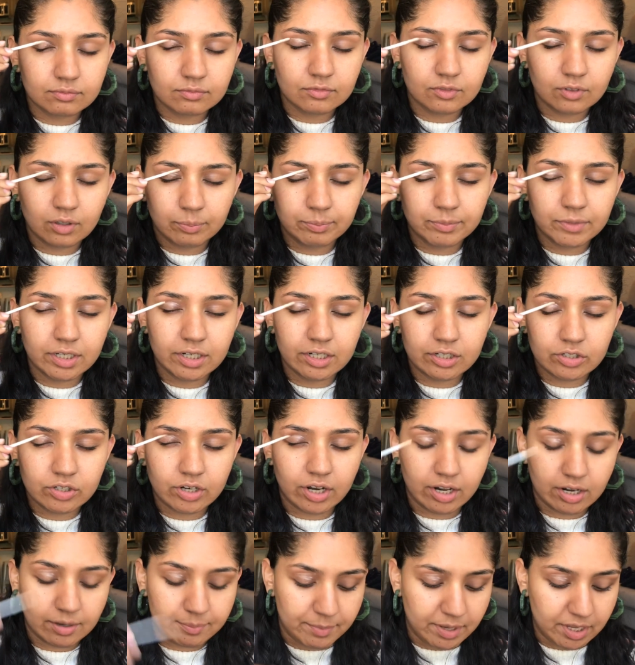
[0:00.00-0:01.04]
I'm gonna
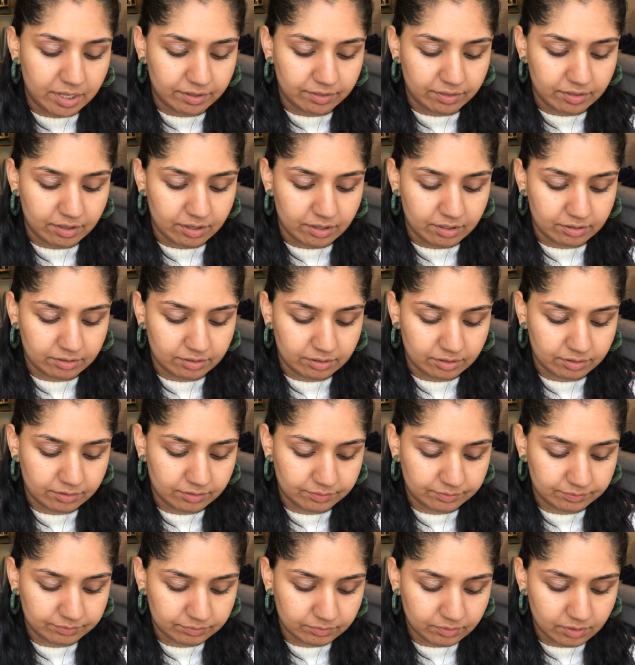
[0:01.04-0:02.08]
try to make this
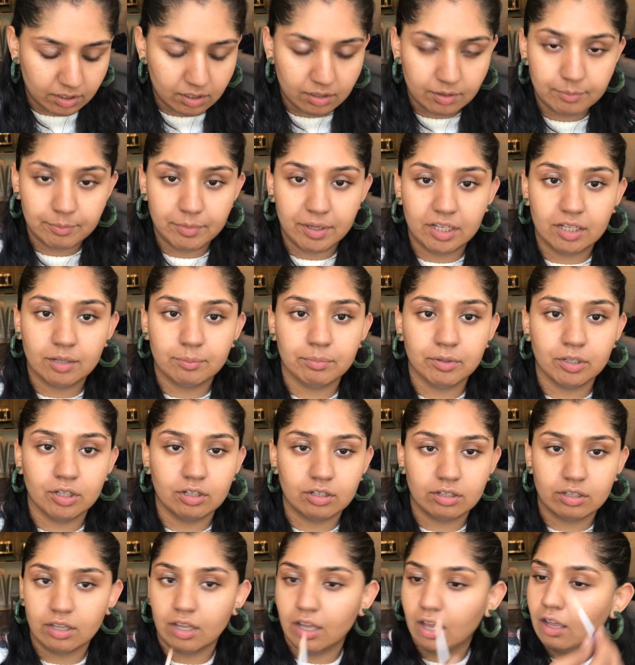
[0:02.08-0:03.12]
makeup
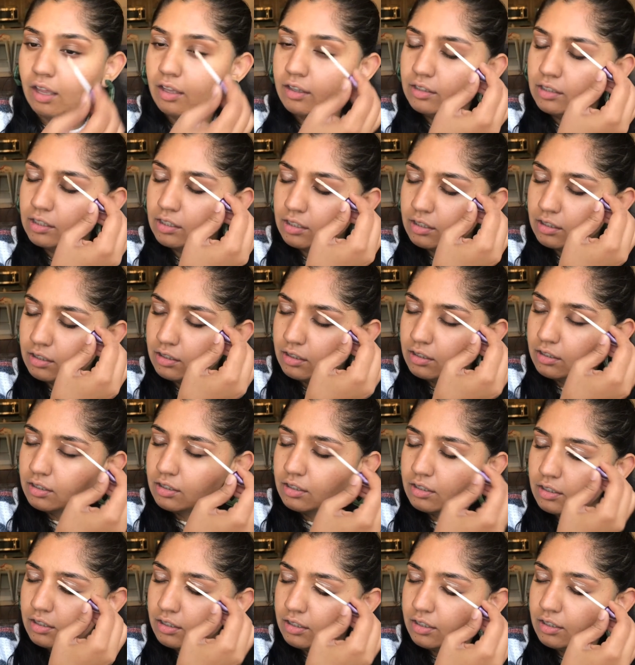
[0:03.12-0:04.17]
look as
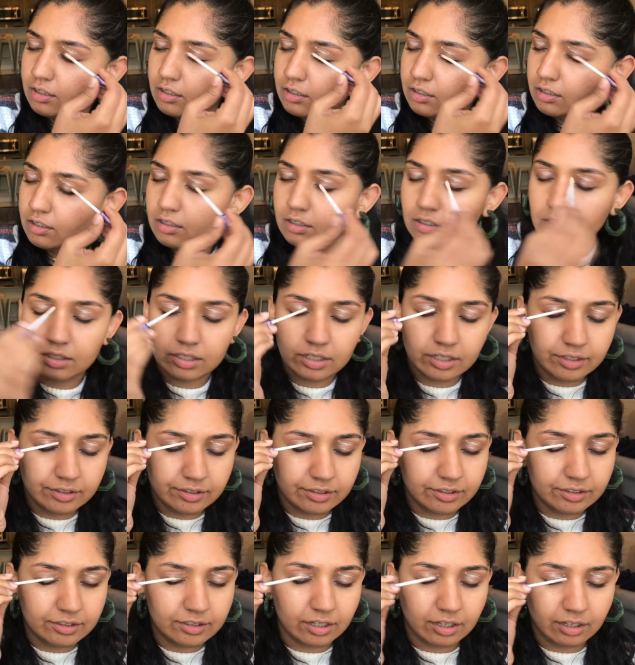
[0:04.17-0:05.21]

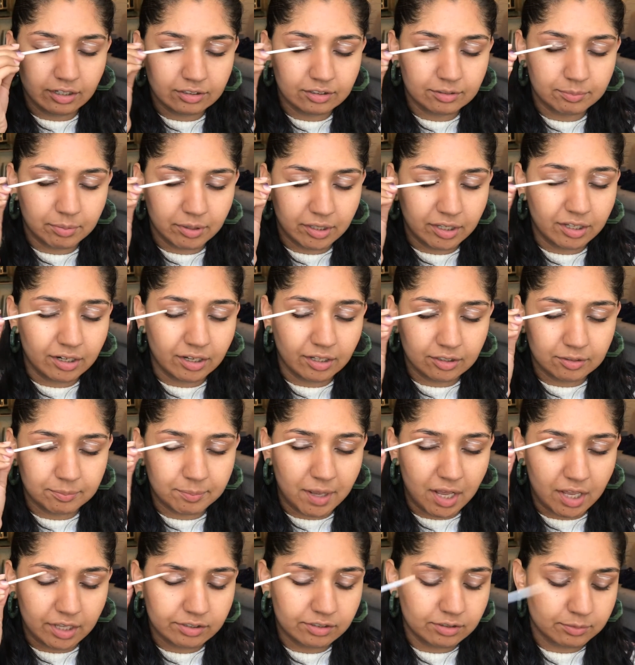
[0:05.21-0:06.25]
easy to explain as
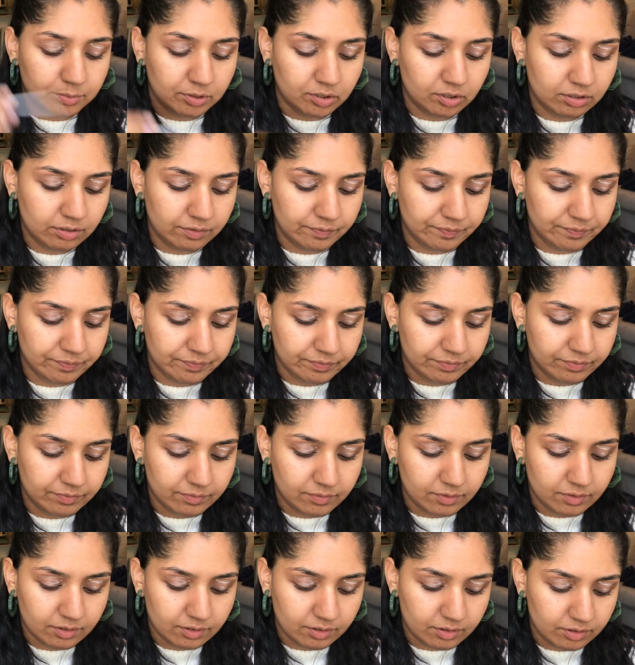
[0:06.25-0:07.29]
possible,
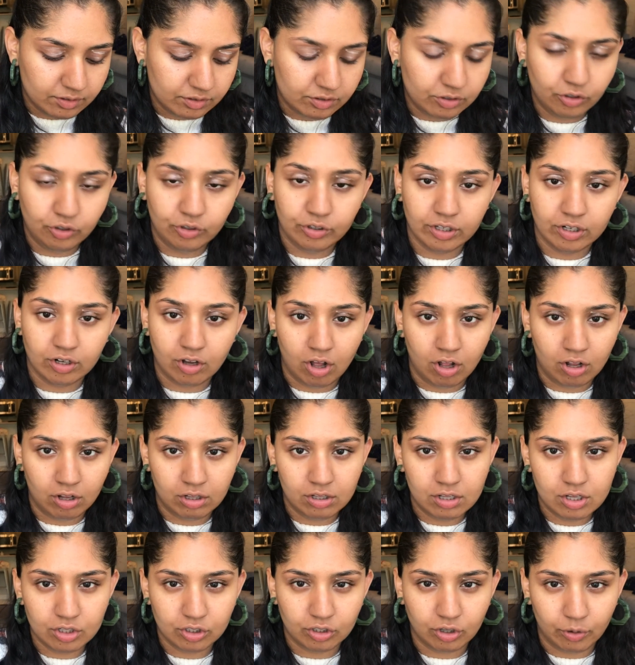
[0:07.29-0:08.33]
so you can
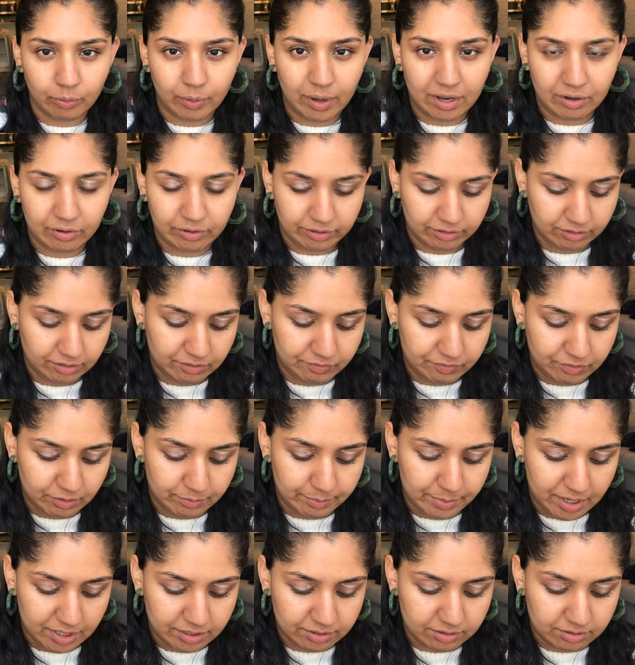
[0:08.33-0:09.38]
all go out and live your
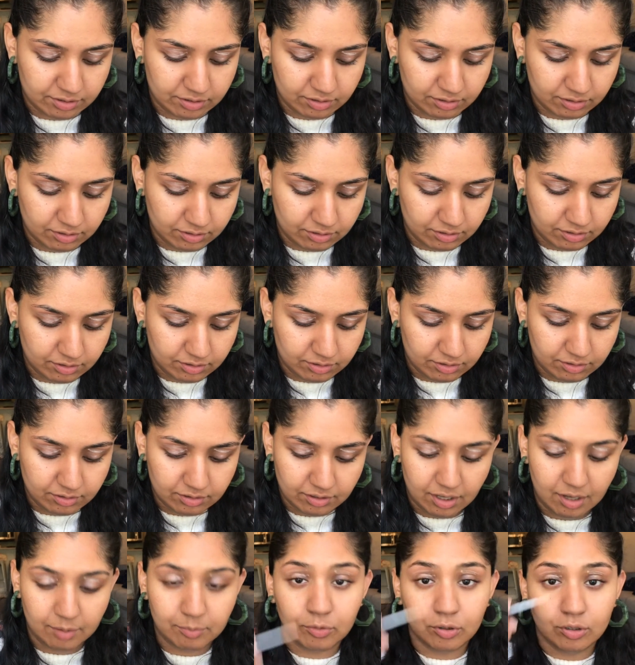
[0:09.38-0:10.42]
best
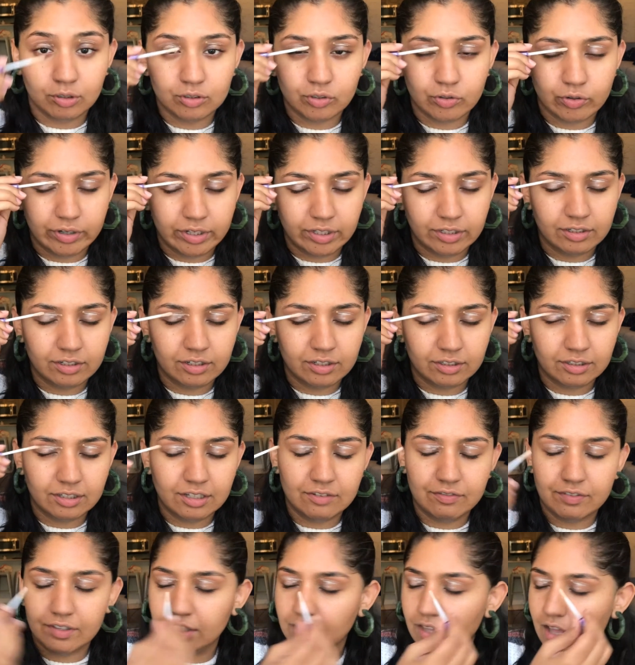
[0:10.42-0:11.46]
emerald green
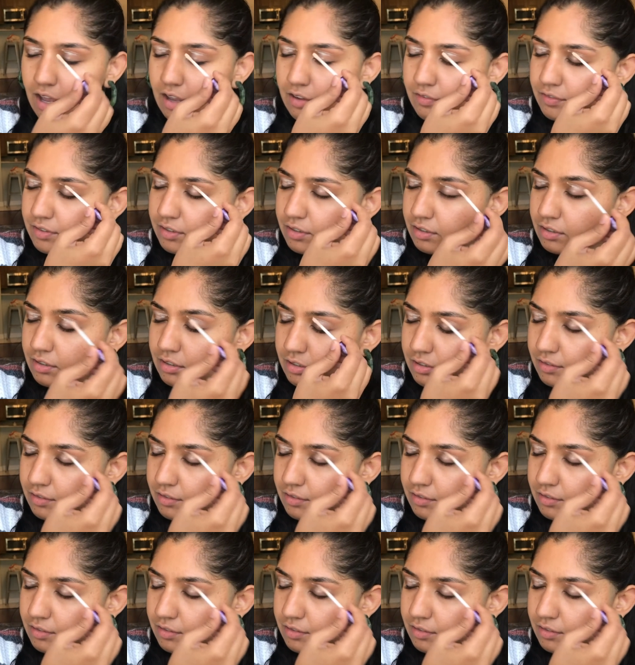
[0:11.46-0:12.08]
leafy lives.